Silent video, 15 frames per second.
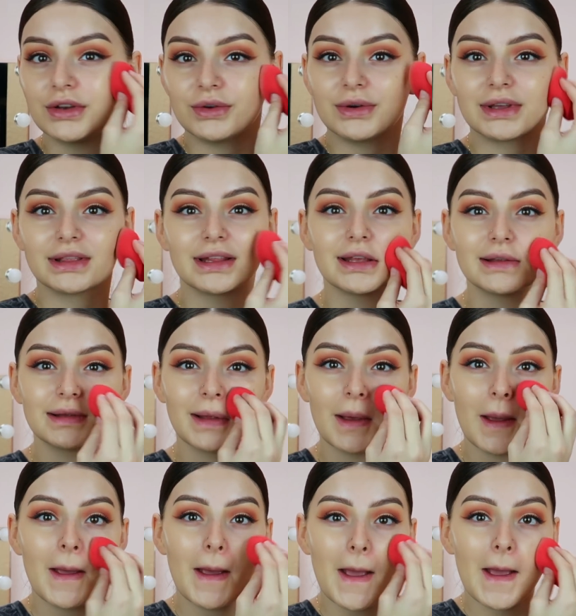doing this
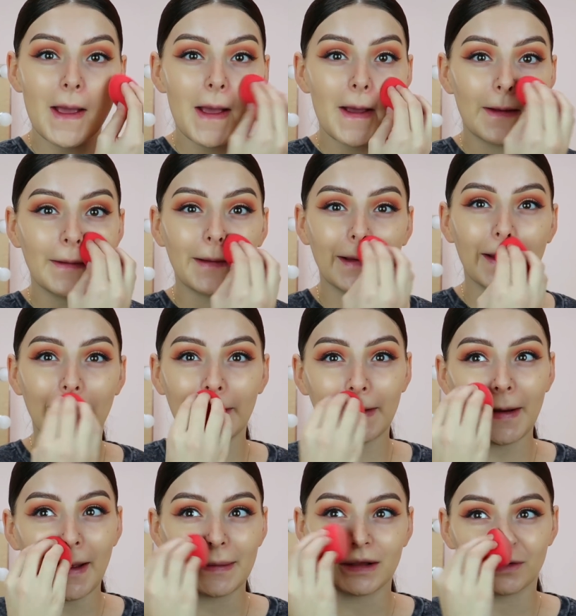
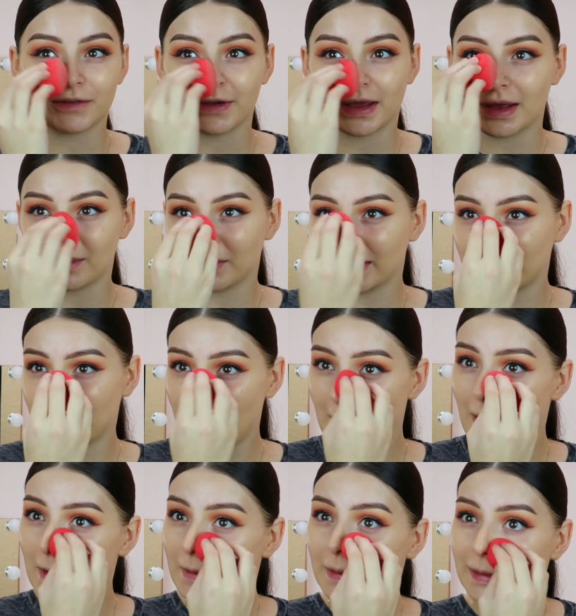together as a family
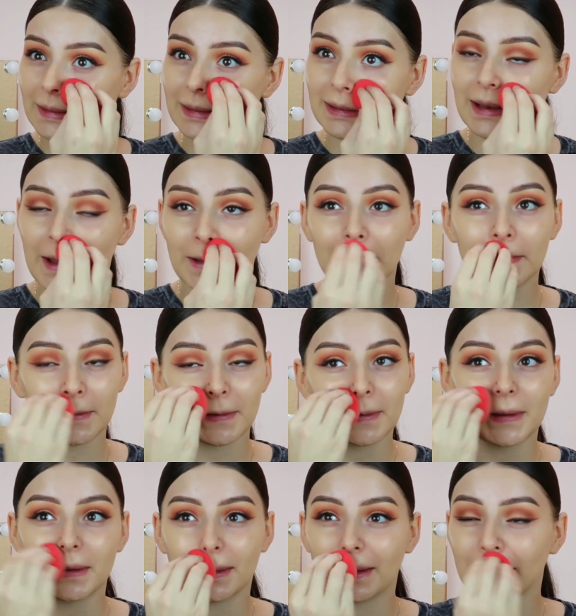now and stuff
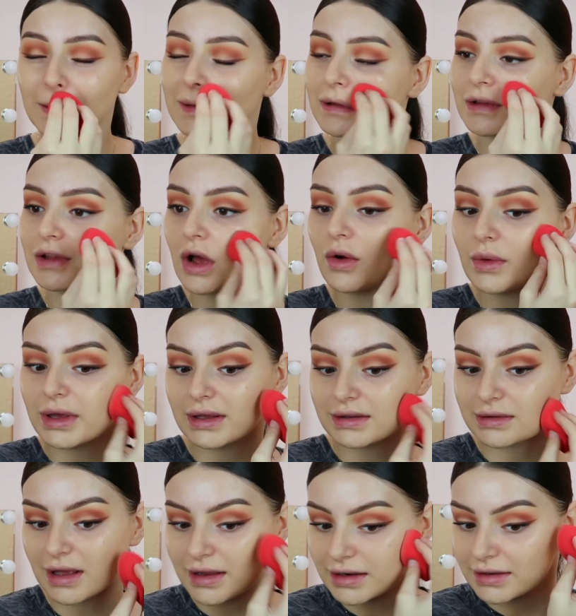is just so
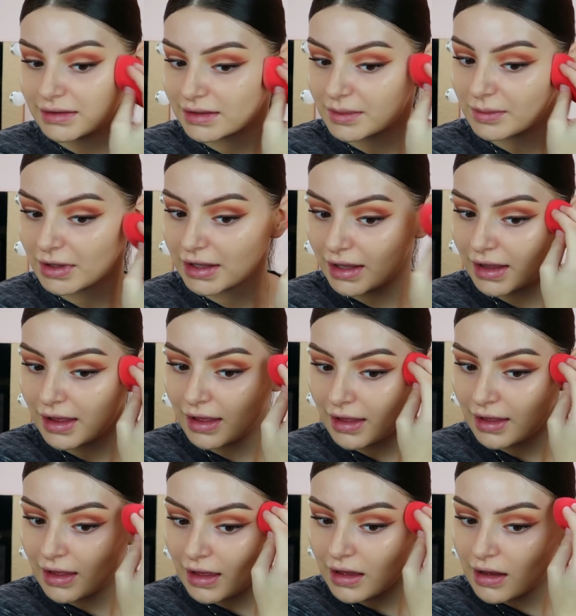exciting to me.
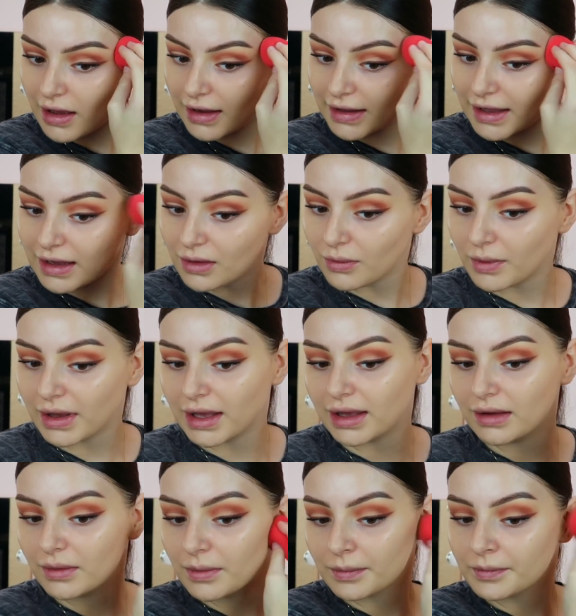I can't
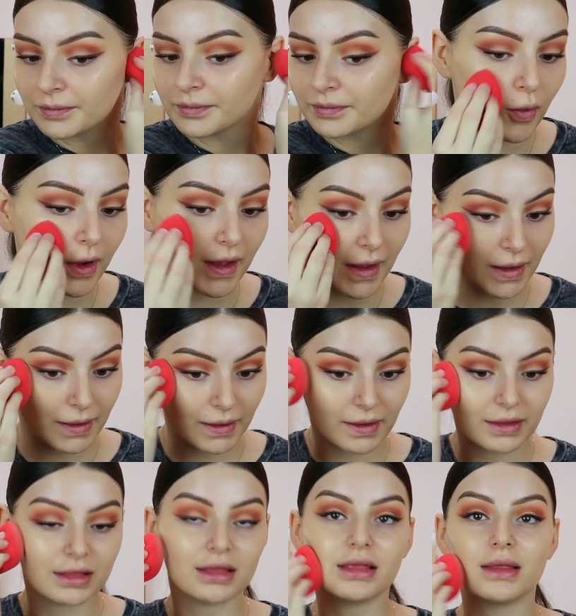wait
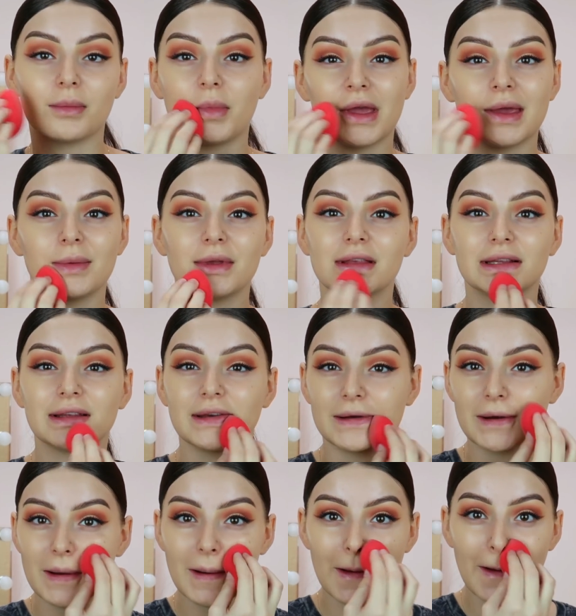when the baby's
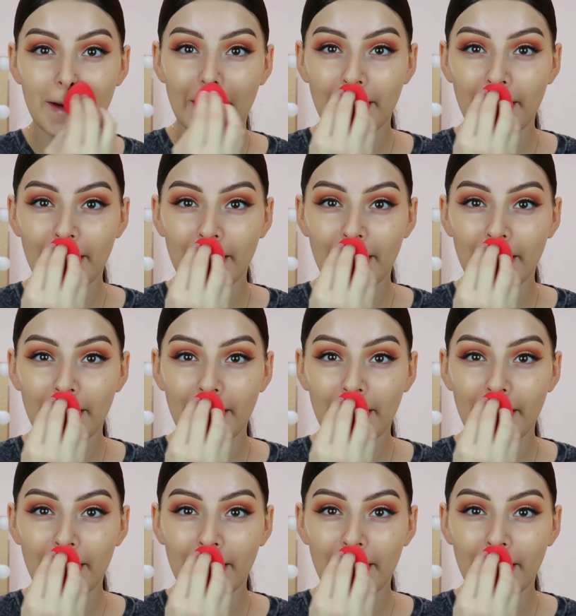here